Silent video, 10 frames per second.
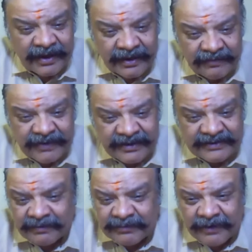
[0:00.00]
If there is
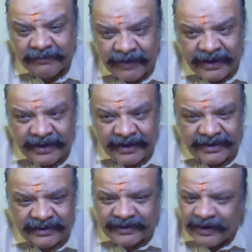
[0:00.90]
something very
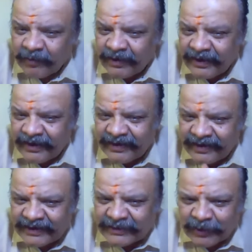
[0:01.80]
urgent, then only
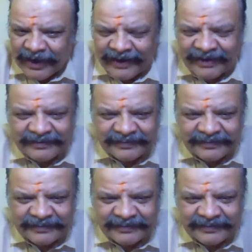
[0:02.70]
raise your hand.